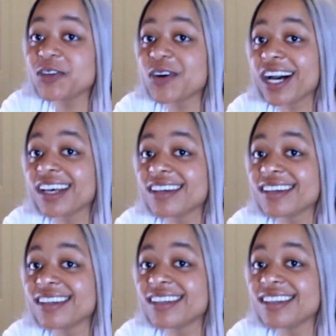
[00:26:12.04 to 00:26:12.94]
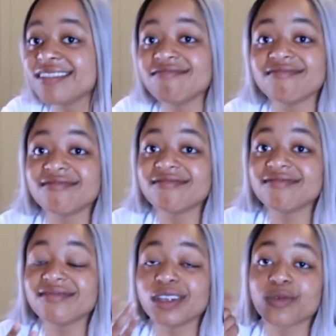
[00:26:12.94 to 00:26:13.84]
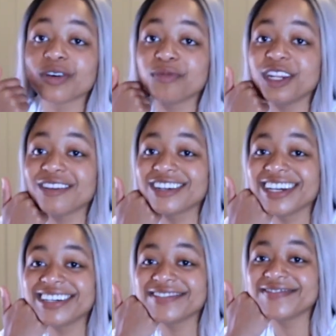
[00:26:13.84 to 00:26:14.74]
do I? The world may never know.